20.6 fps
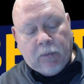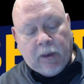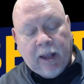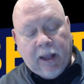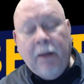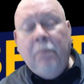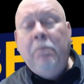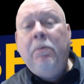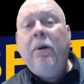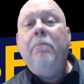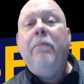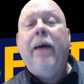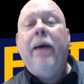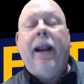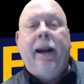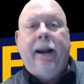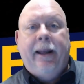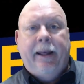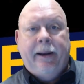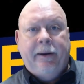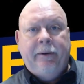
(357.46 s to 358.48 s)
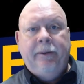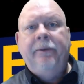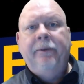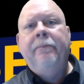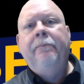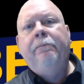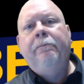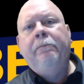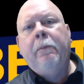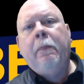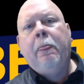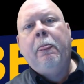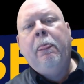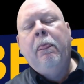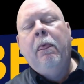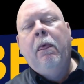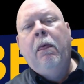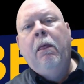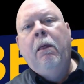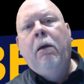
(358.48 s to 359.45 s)
implemented it.
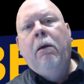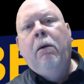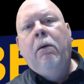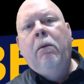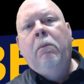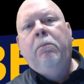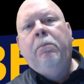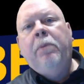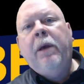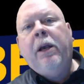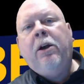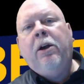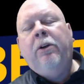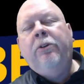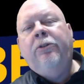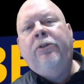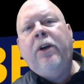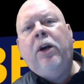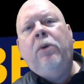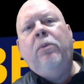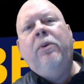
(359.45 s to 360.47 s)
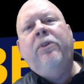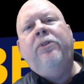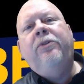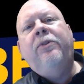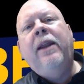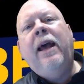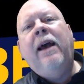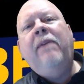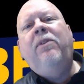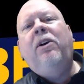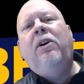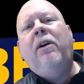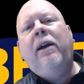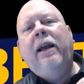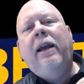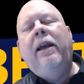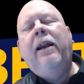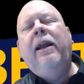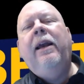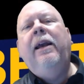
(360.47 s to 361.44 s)
Because there was never
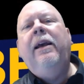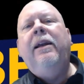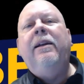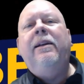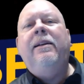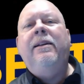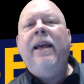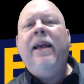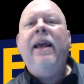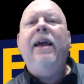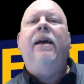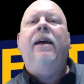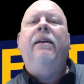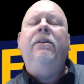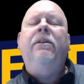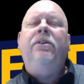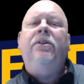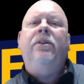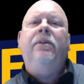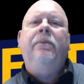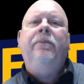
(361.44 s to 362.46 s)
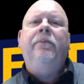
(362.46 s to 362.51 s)
any intent